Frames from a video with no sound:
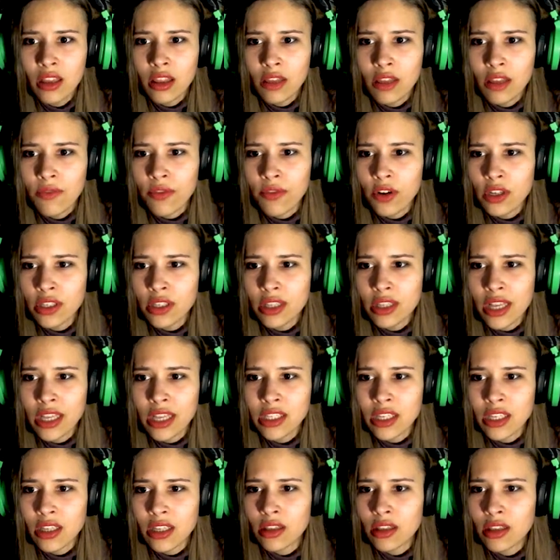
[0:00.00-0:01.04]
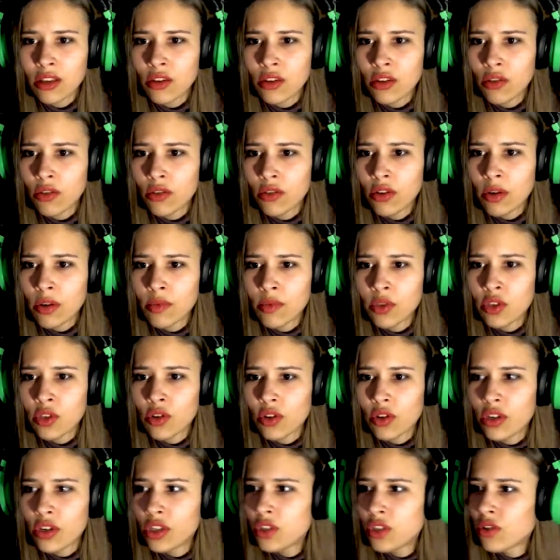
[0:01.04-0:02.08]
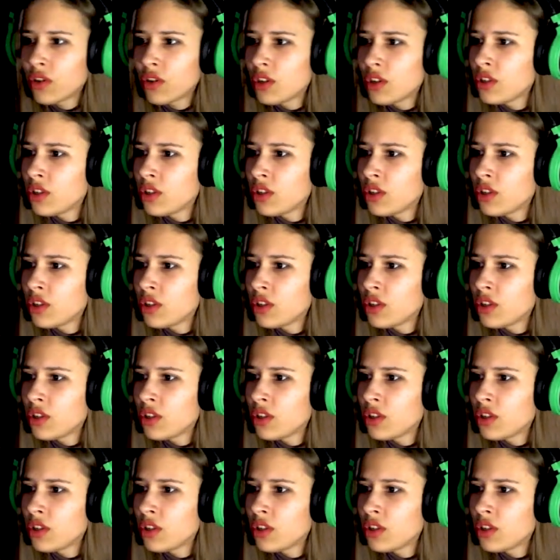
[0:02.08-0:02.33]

the first lesson you... I'm sorry, sorry,